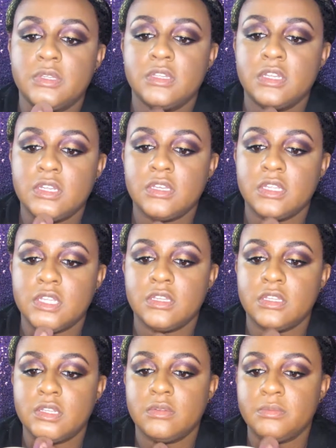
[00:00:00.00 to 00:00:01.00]
here and
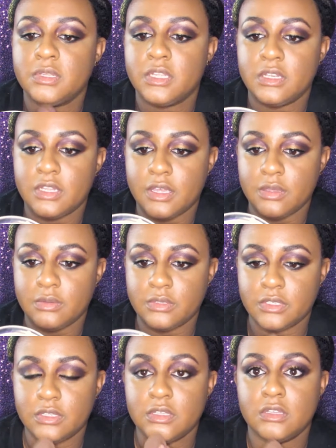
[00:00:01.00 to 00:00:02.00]
then blend out
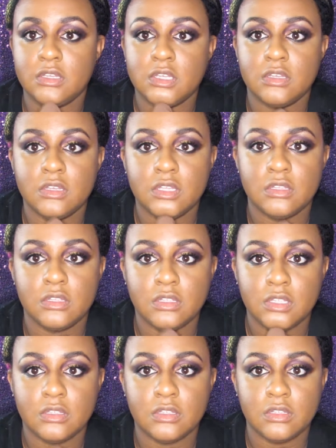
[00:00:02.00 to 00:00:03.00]

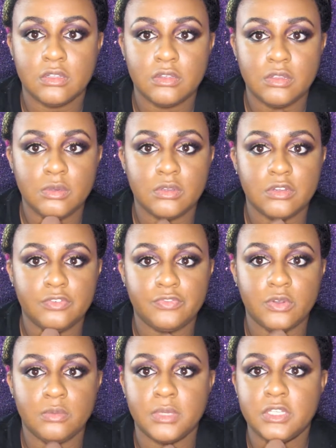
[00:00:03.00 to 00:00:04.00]
your
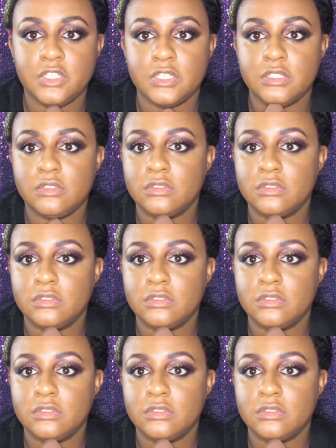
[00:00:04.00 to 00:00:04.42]
faux butt chin.